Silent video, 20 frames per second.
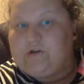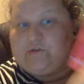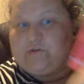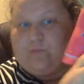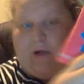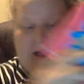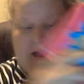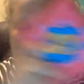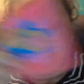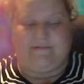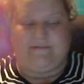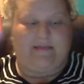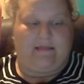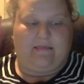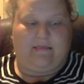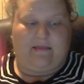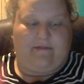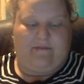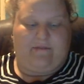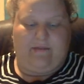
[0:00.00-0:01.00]
wives. I
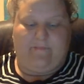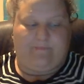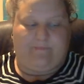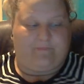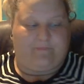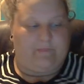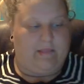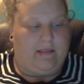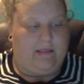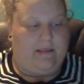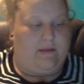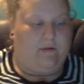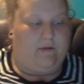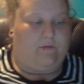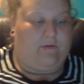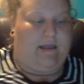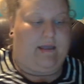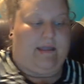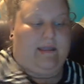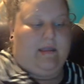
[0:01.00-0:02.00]
love it.
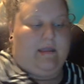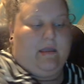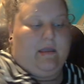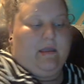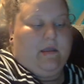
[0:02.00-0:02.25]
Okay.